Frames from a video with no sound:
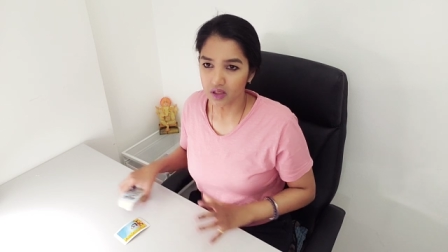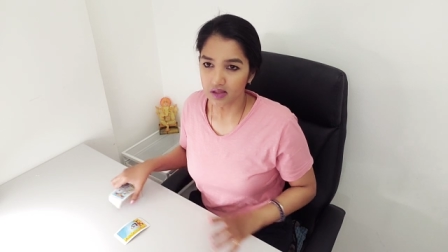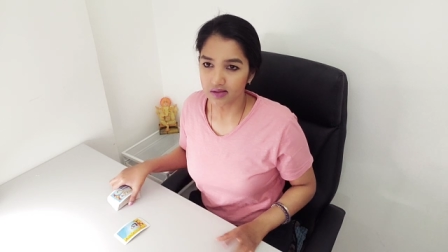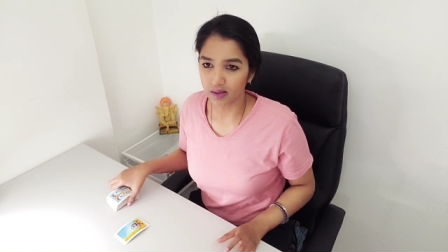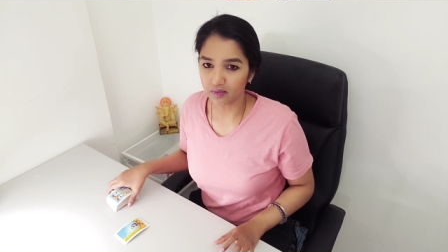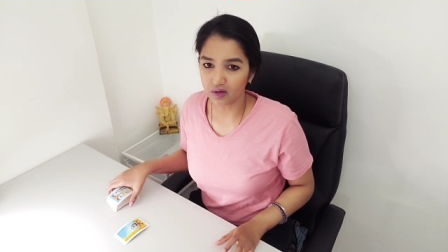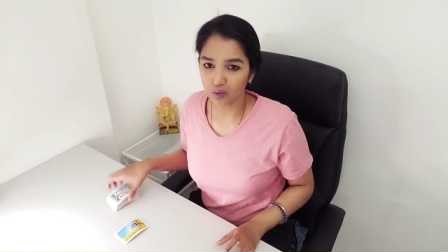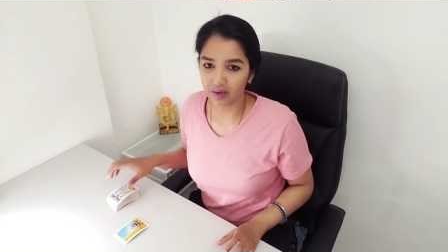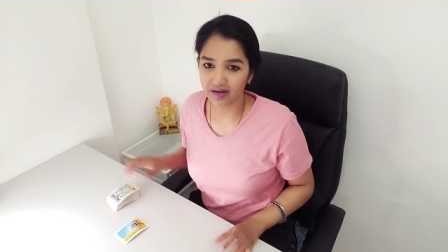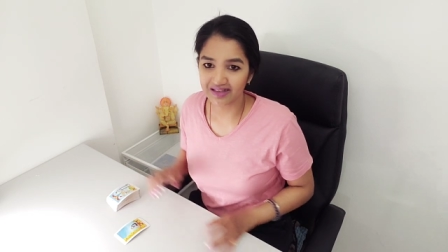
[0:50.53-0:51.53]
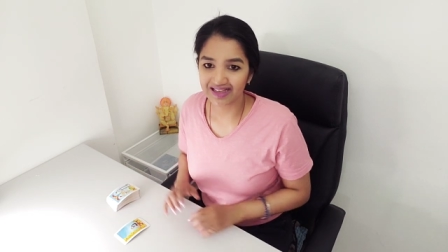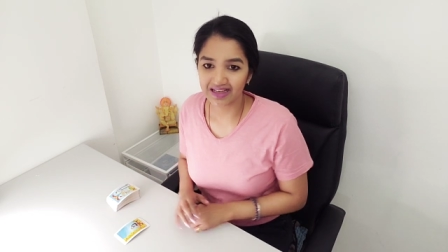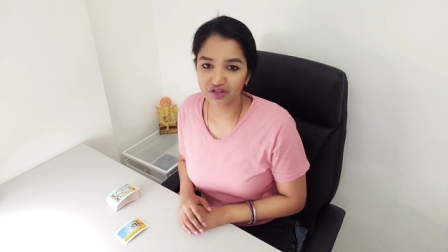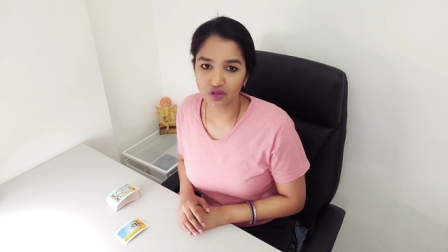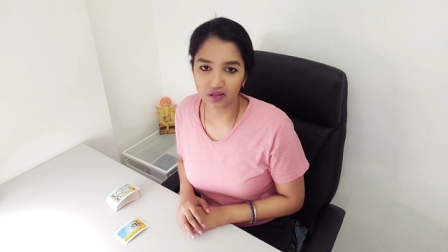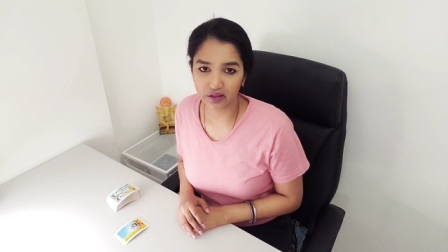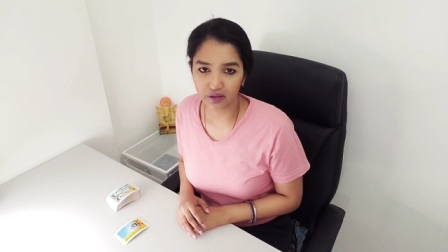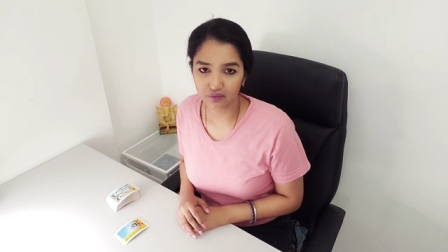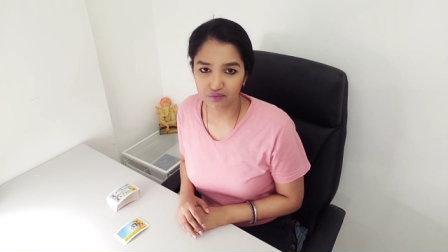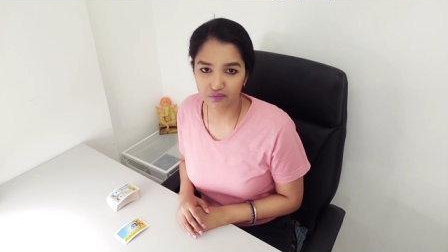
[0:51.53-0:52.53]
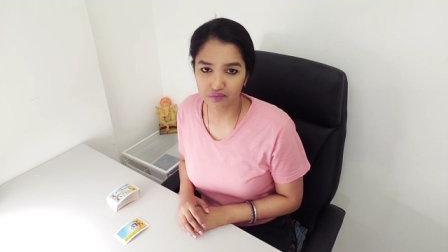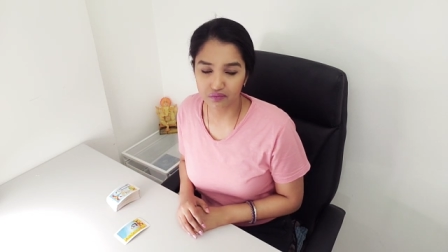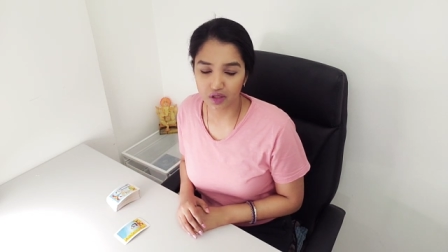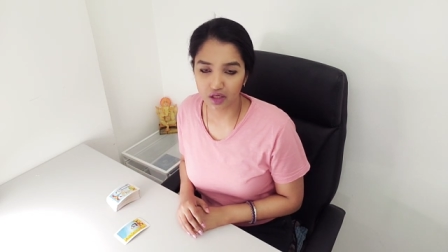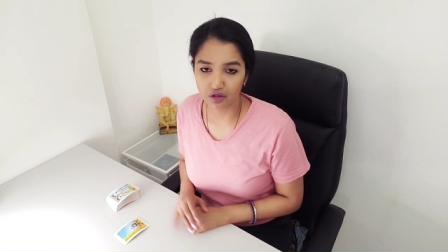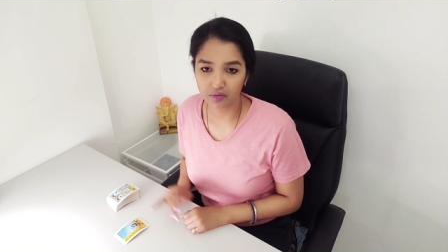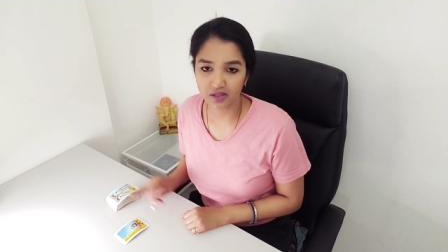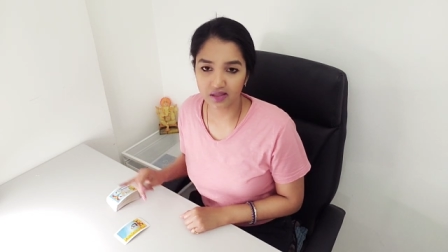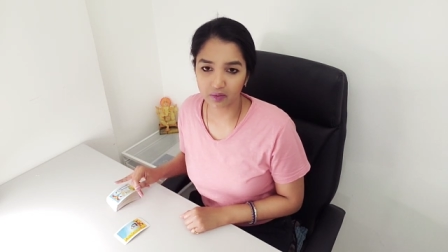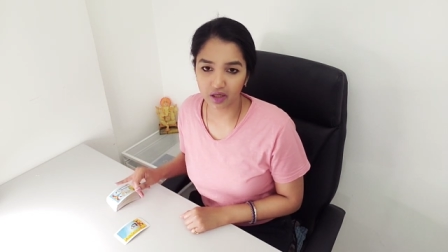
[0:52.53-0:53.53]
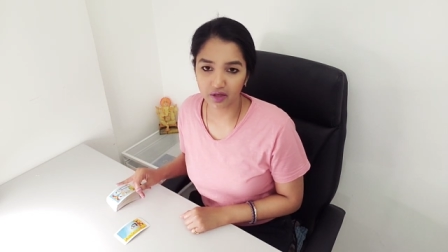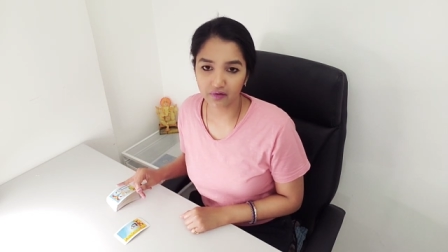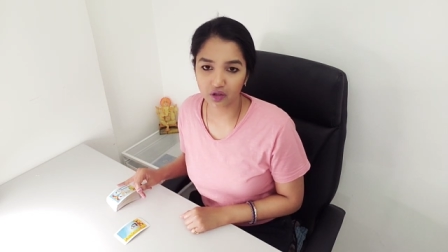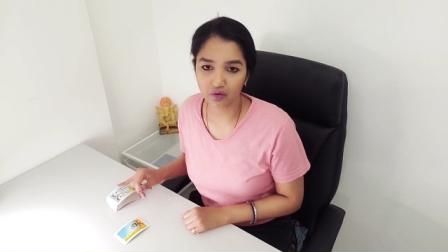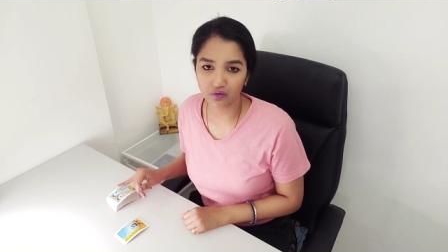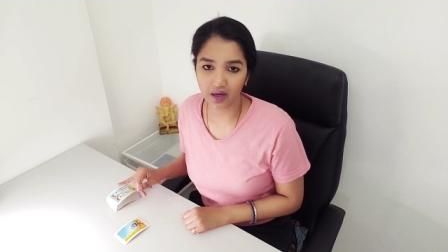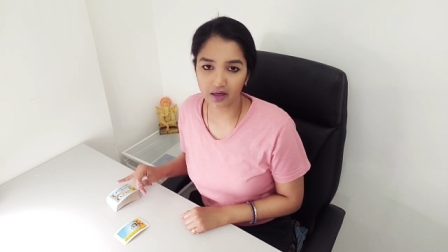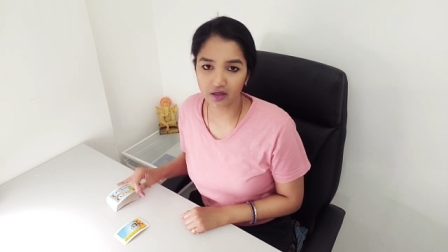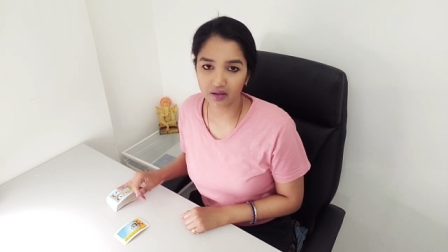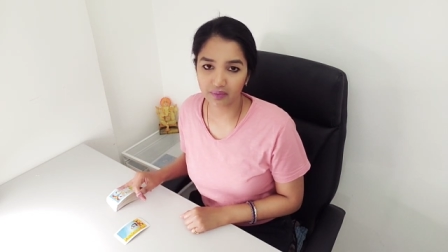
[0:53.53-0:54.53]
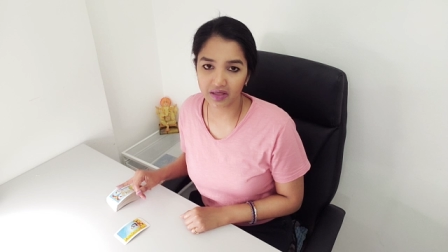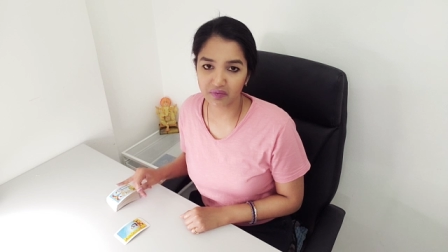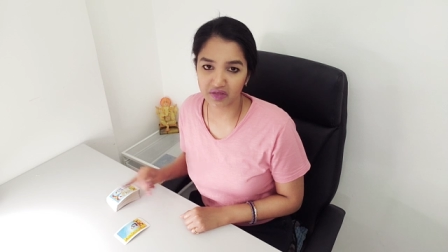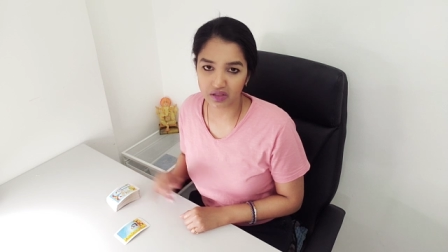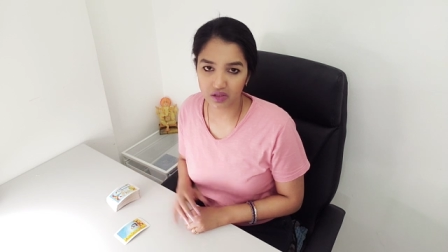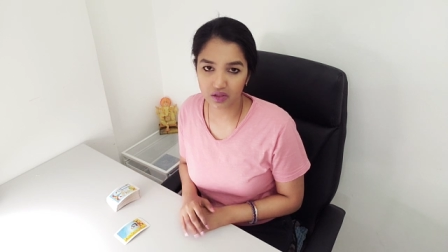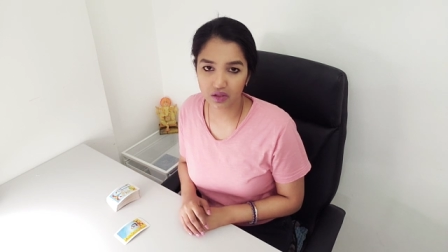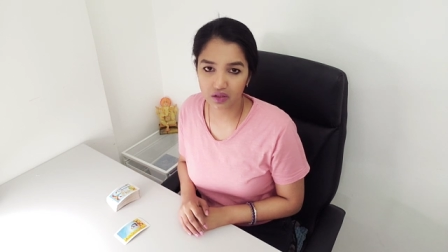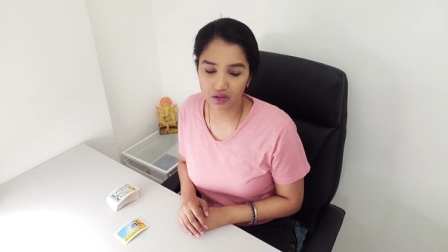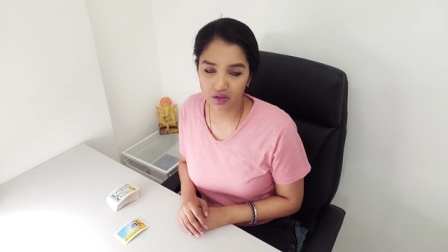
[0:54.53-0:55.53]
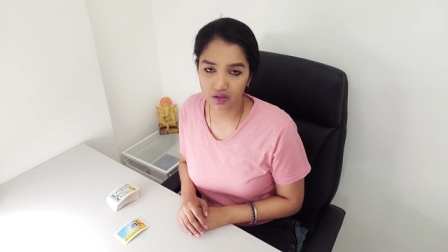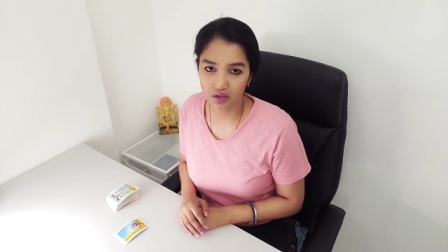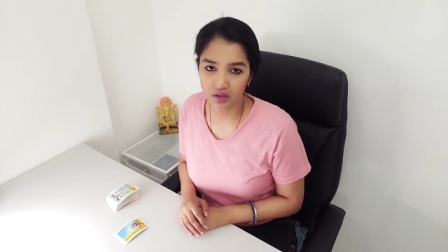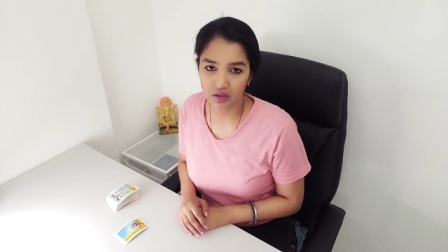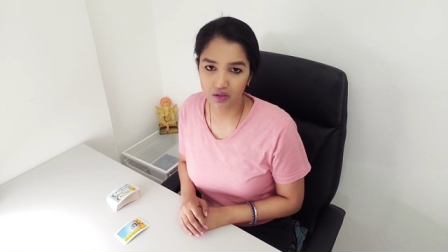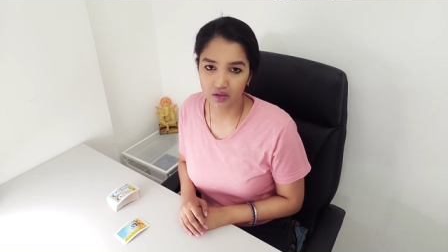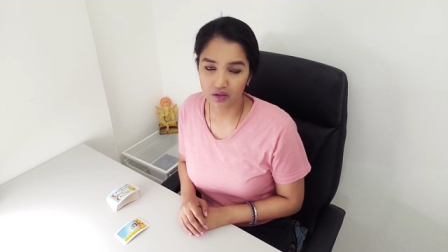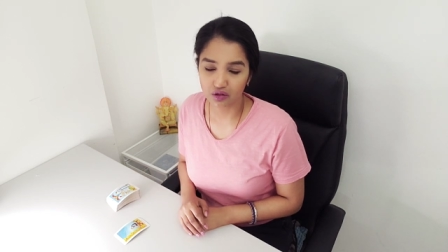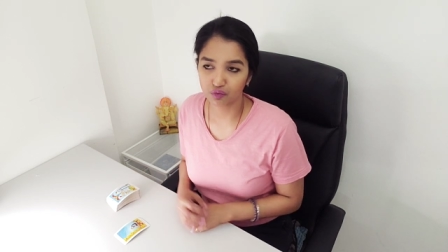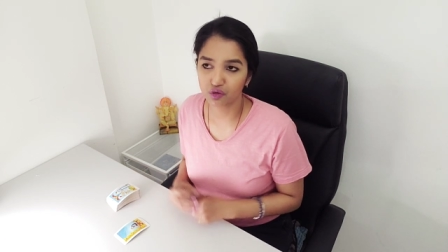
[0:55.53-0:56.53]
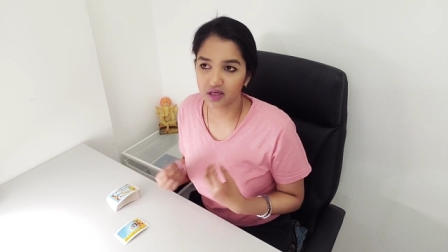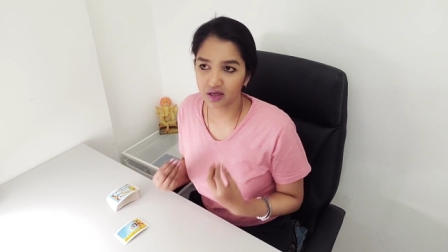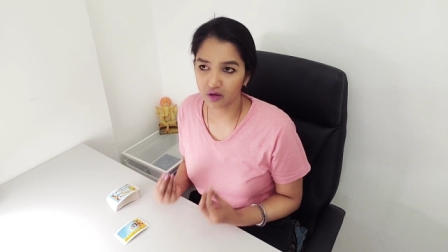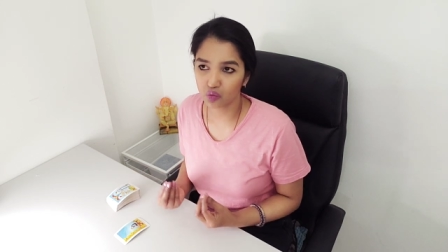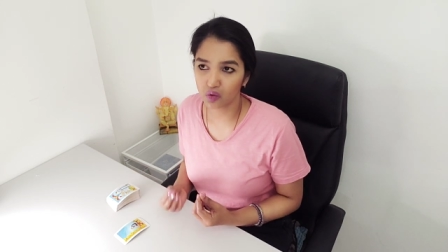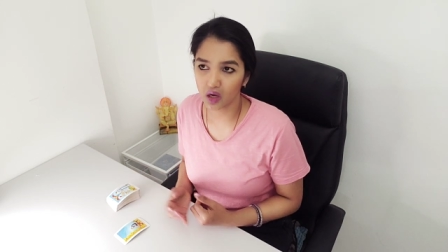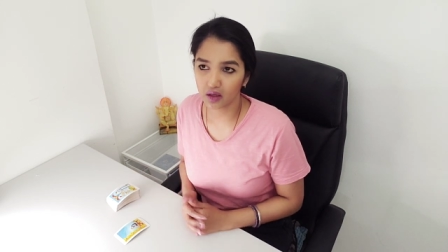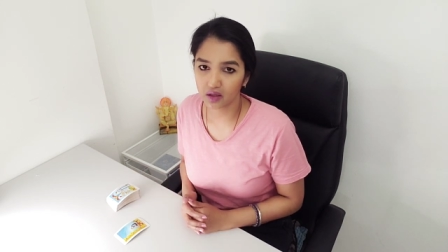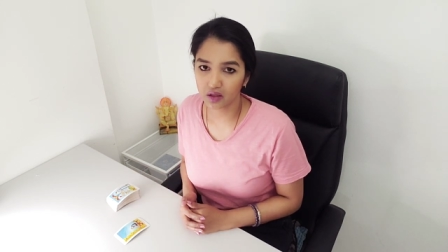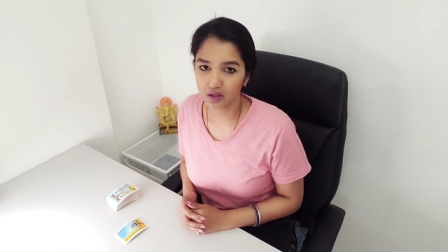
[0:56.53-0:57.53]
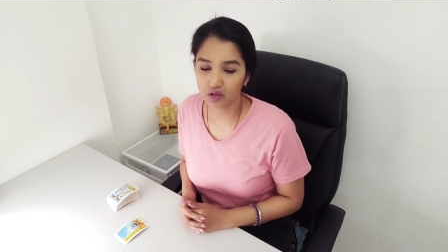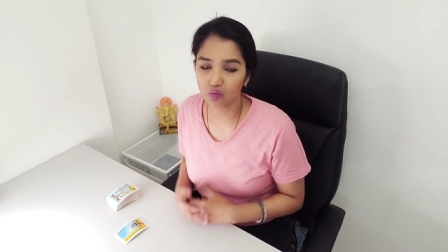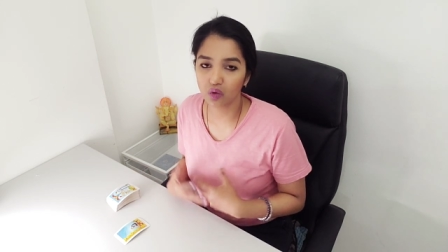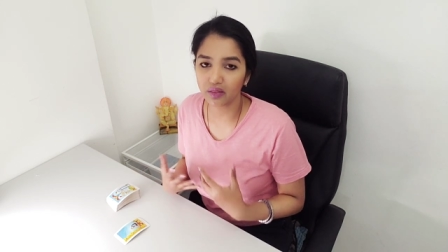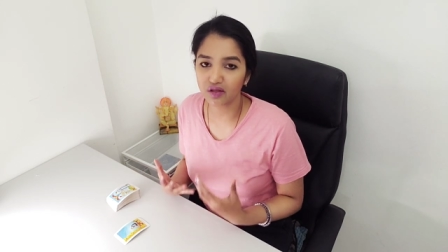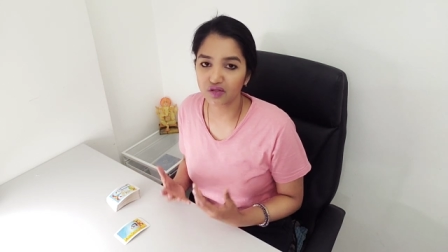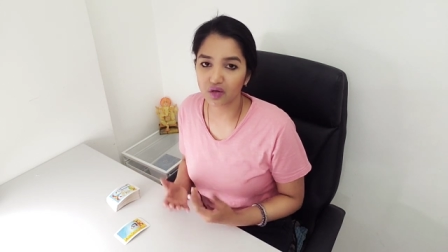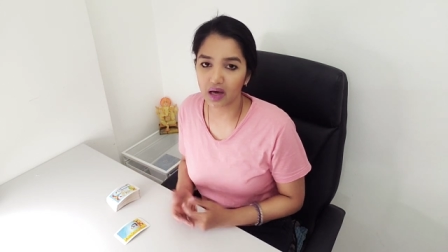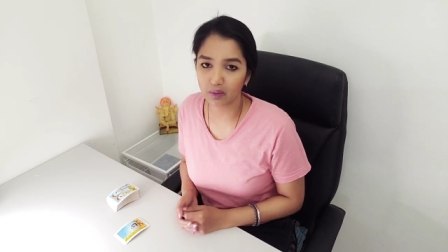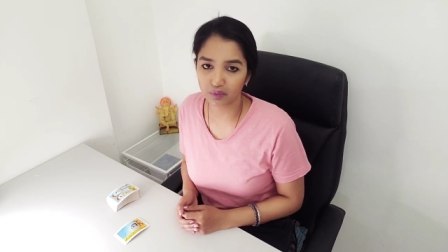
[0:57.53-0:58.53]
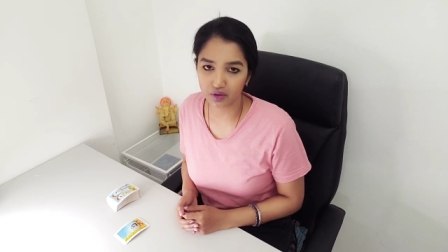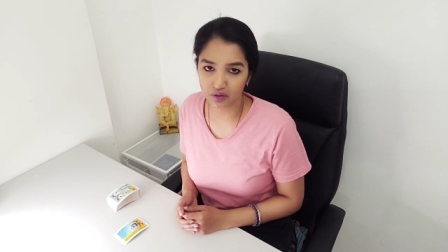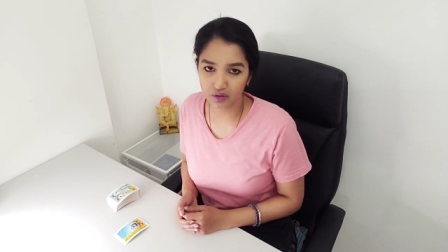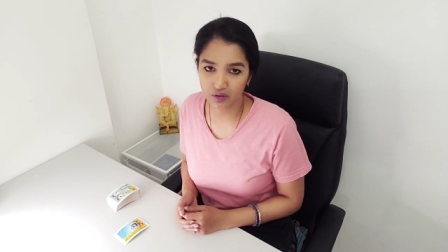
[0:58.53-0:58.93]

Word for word: Something very diligently. It could be some kind of a contract commitment. You're putting in the work. You want this to happen.